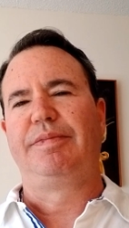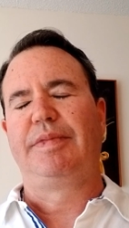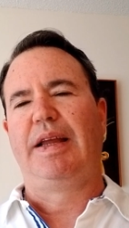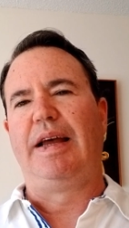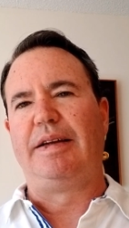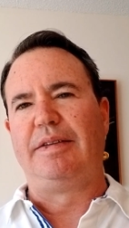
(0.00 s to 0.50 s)

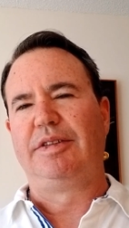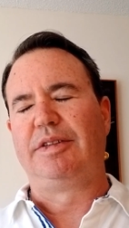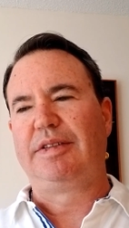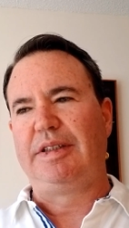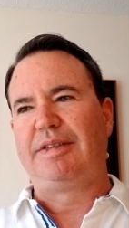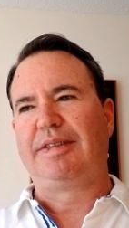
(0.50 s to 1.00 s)
and
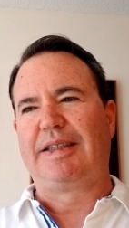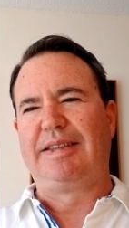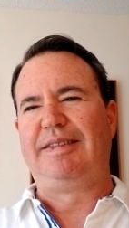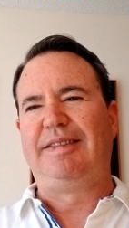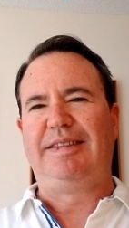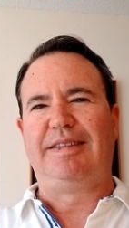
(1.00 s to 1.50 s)
just it's like
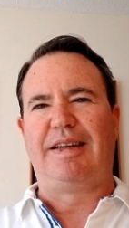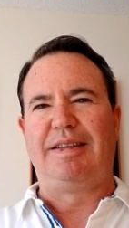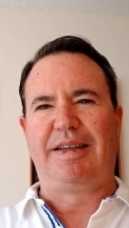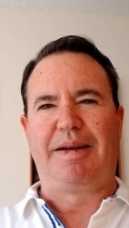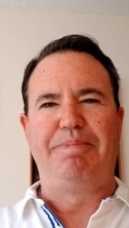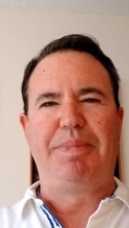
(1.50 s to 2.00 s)
zzz,
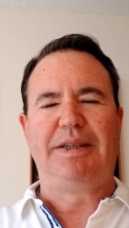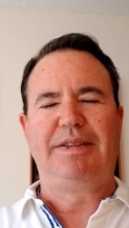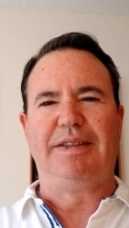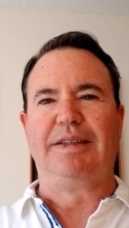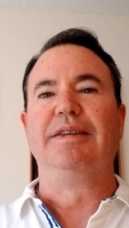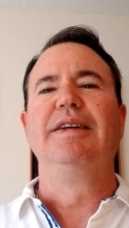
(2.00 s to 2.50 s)
like a
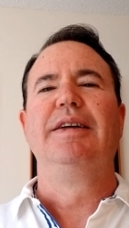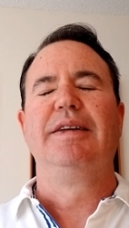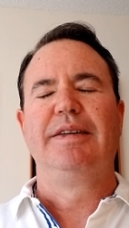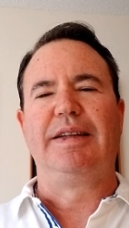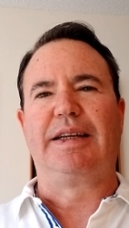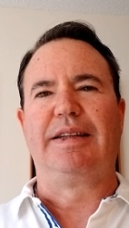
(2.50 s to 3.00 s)
buzzing,
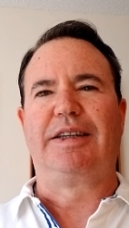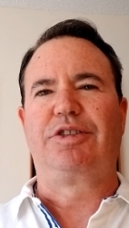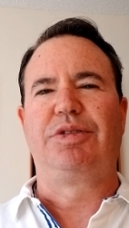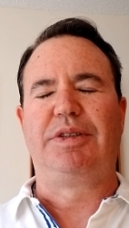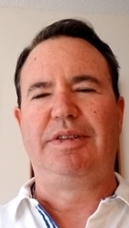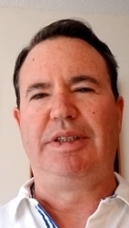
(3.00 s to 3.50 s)
like
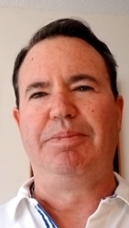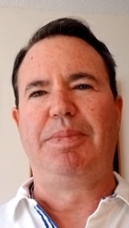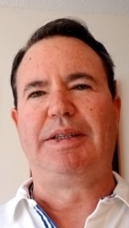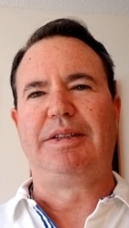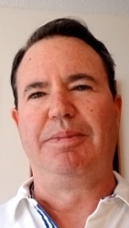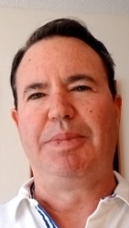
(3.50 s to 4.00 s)
electricity
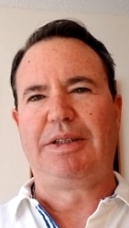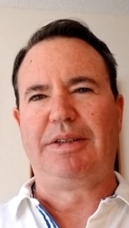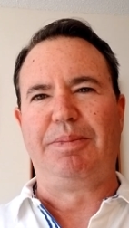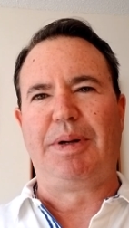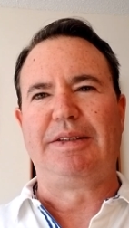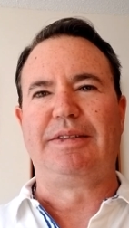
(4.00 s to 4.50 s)
buzzing,
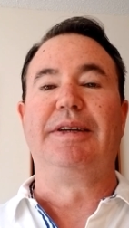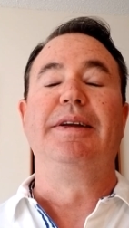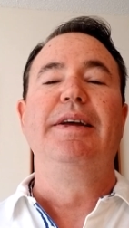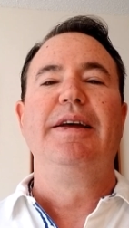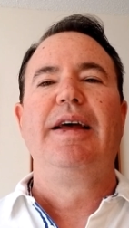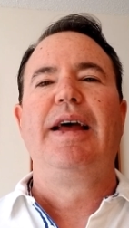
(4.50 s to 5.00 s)
buzzing, buzzing,
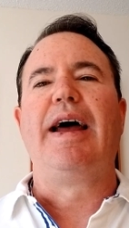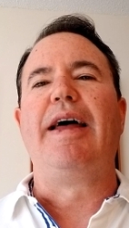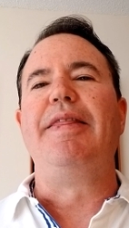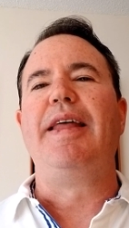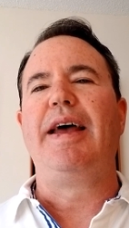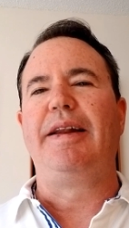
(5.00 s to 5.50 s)

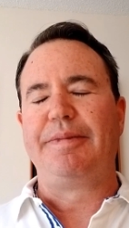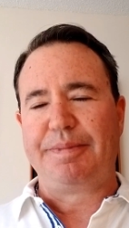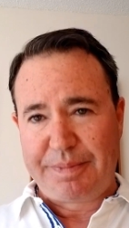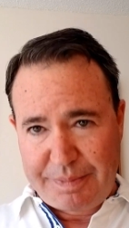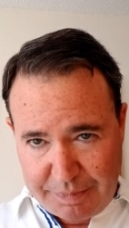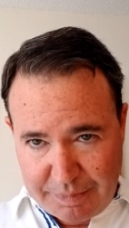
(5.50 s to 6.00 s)
and then
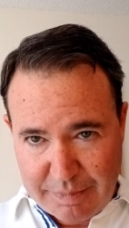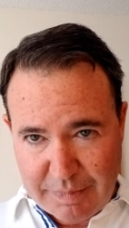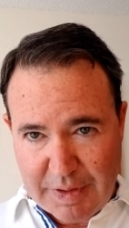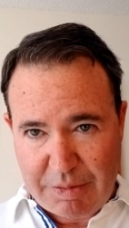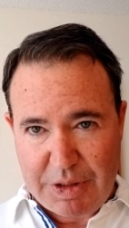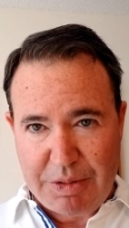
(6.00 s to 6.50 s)

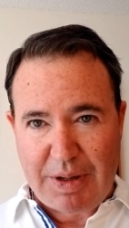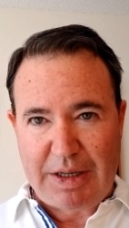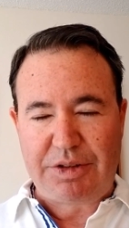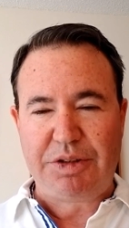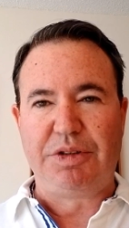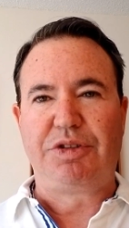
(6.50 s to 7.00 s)
what you want to
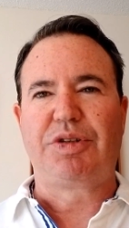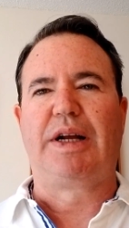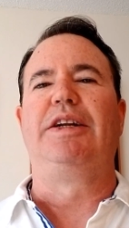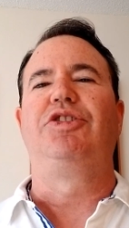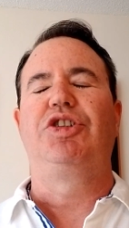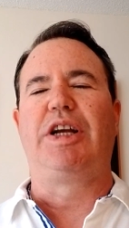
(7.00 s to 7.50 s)
do is try
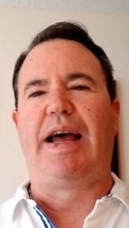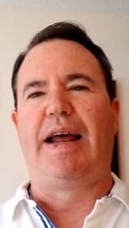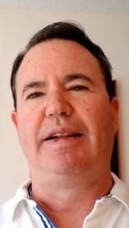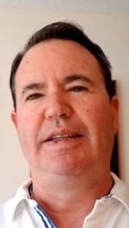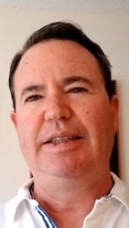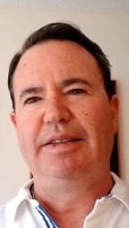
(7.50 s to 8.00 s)
to
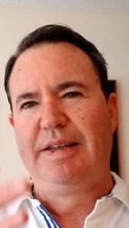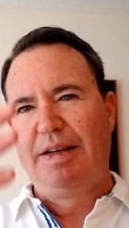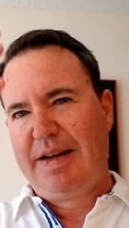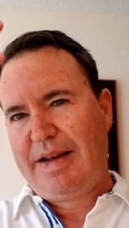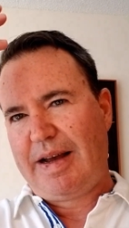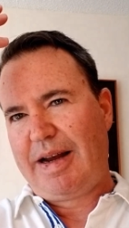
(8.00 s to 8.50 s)
channel it
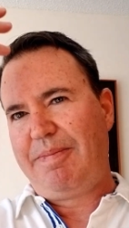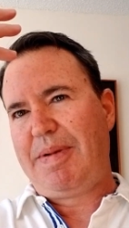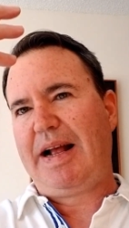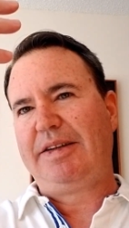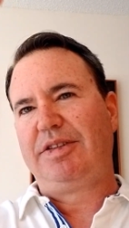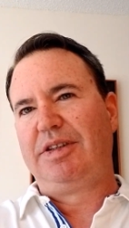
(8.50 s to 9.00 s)
and
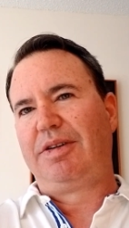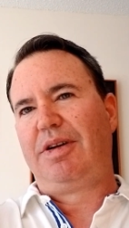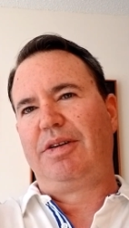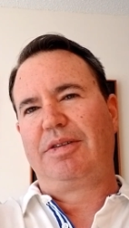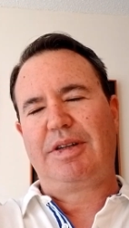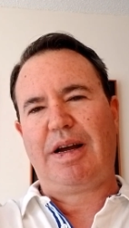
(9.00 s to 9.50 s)
imagine it
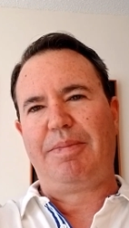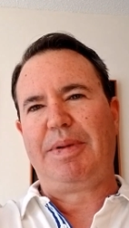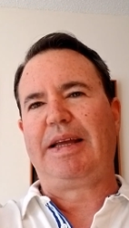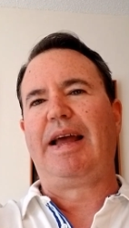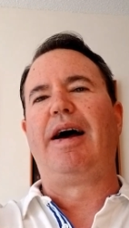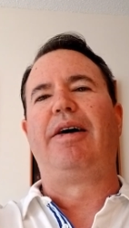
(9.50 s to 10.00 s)
all
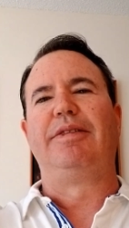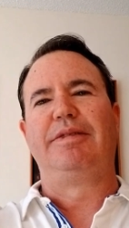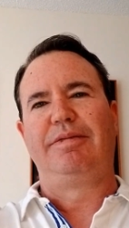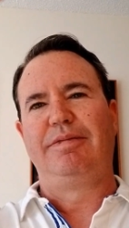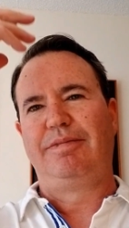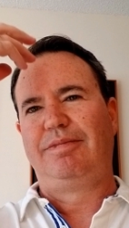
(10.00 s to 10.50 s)
coming out
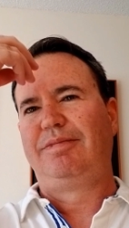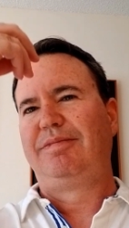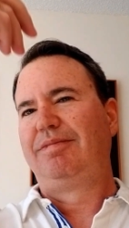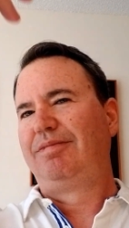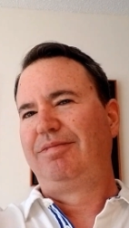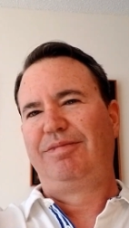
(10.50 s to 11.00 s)

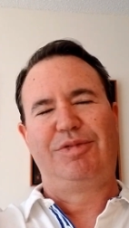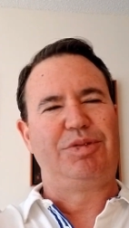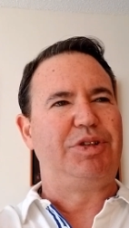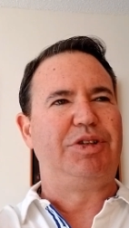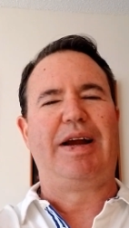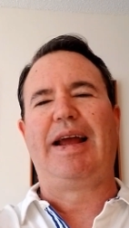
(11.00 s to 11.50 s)

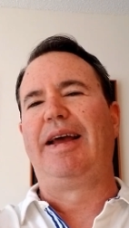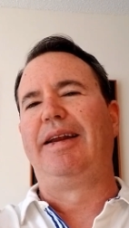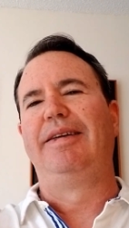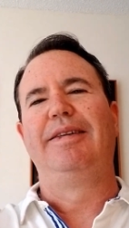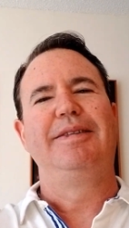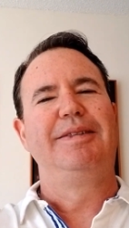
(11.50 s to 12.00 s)
through your head.